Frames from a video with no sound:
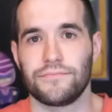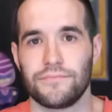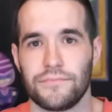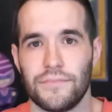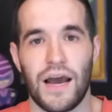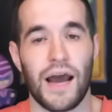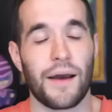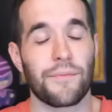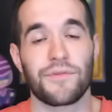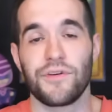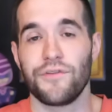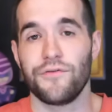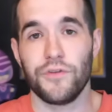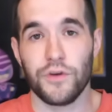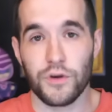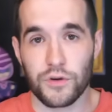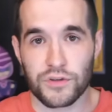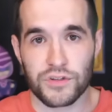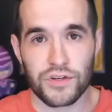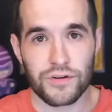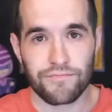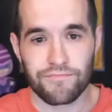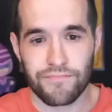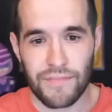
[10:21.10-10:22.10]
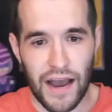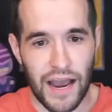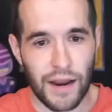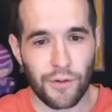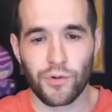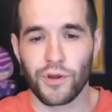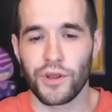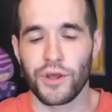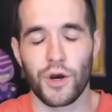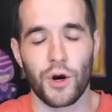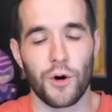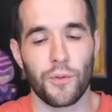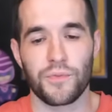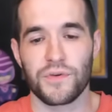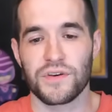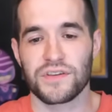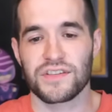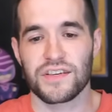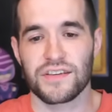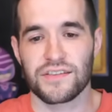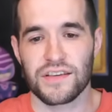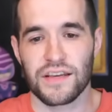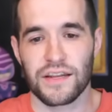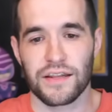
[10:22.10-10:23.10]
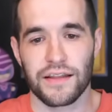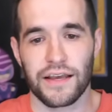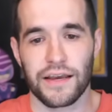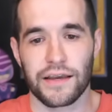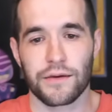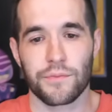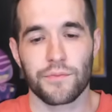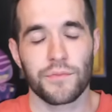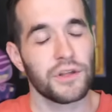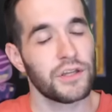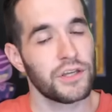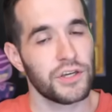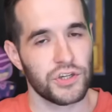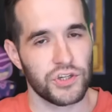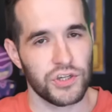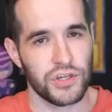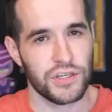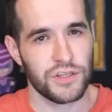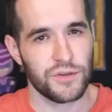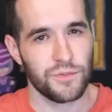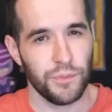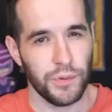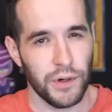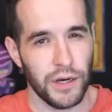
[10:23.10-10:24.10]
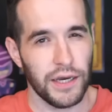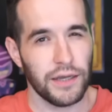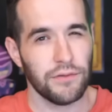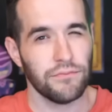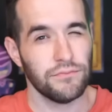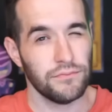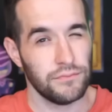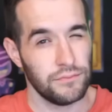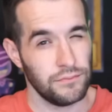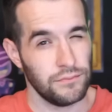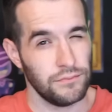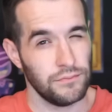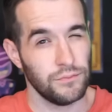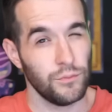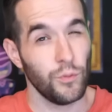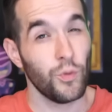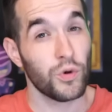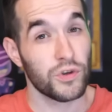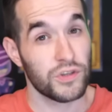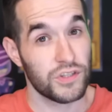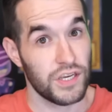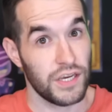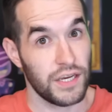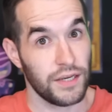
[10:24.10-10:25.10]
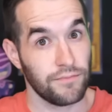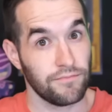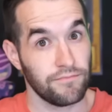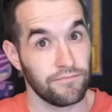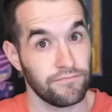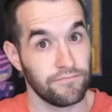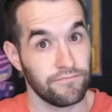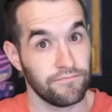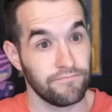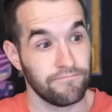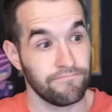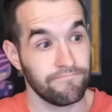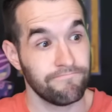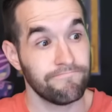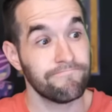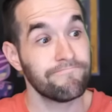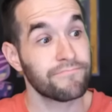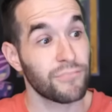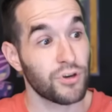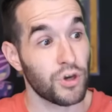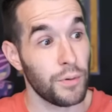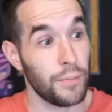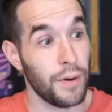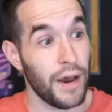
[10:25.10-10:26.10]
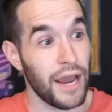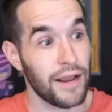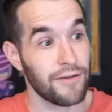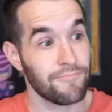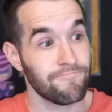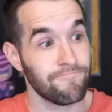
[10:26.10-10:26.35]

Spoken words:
I'm confused. I really hope this isn't like malicious, but we'll see. Goodbye.